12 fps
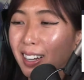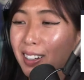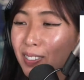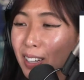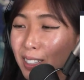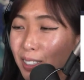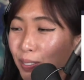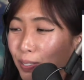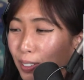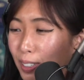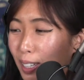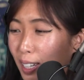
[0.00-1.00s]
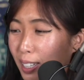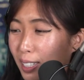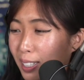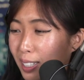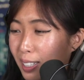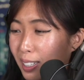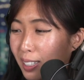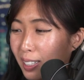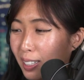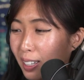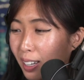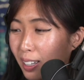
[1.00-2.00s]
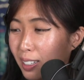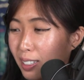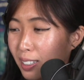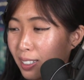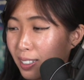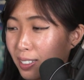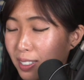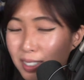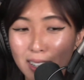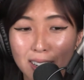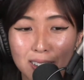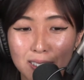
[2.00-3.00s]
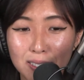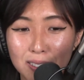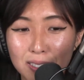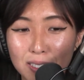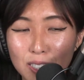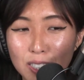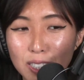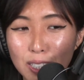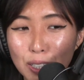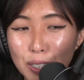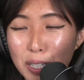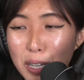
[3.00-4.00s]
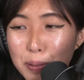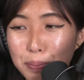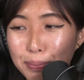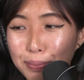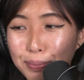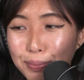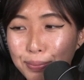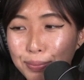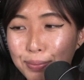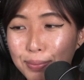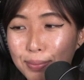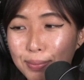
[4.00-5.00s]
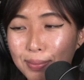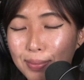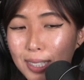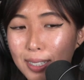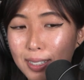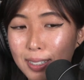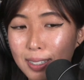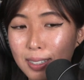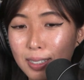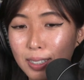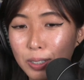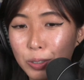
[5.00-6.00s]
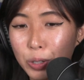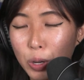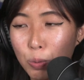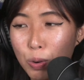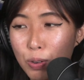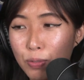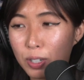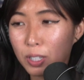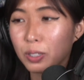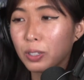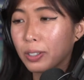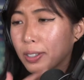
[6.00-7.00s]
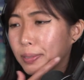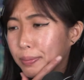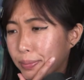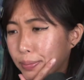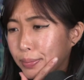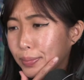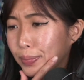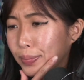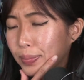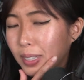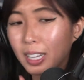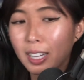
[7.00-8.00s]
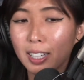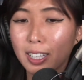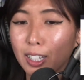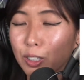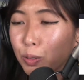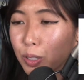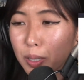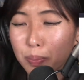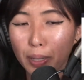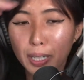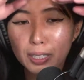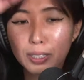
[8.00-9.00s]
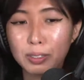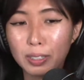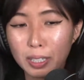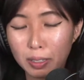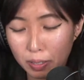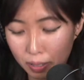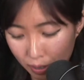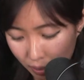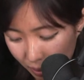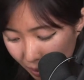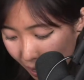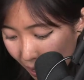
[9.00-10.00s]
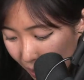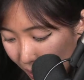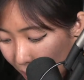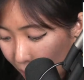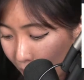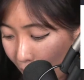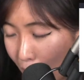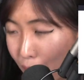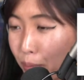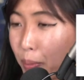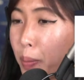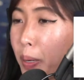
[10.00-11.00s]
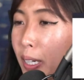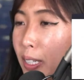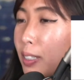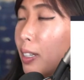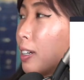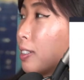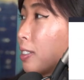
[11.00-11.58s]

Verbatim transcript: I've had them for like eight years now. Still up, still go over to look. Hmm. Yeah, they're really big. They're like like half my body size.